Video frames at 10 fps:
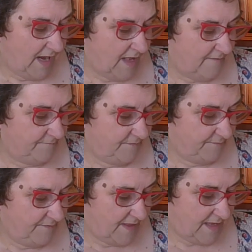and
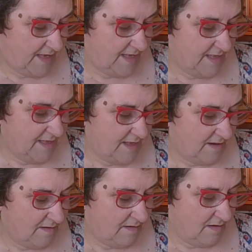they
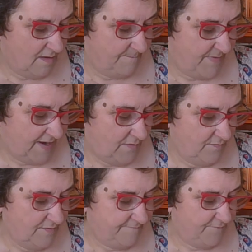are
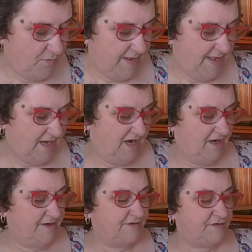bound for
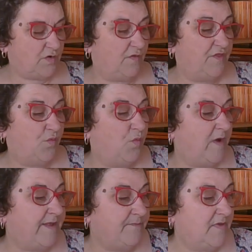England on the
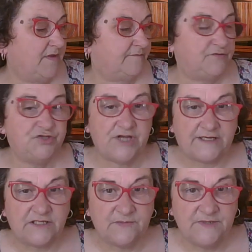whim of
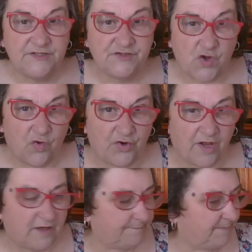gentleman's
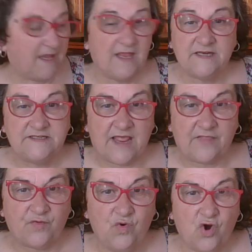honour, death
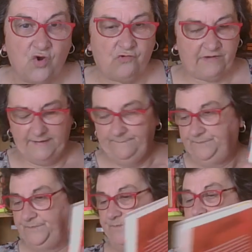or glory.
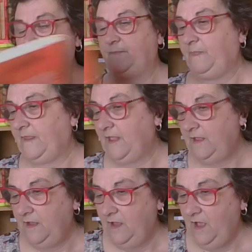
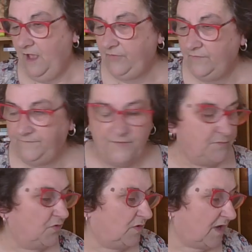I've got a few
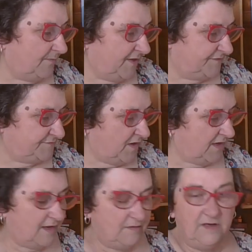more coming as
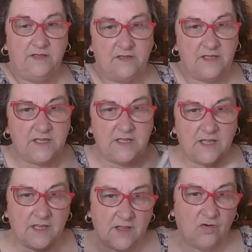well, only the
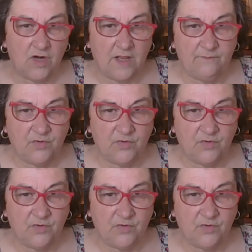uh, online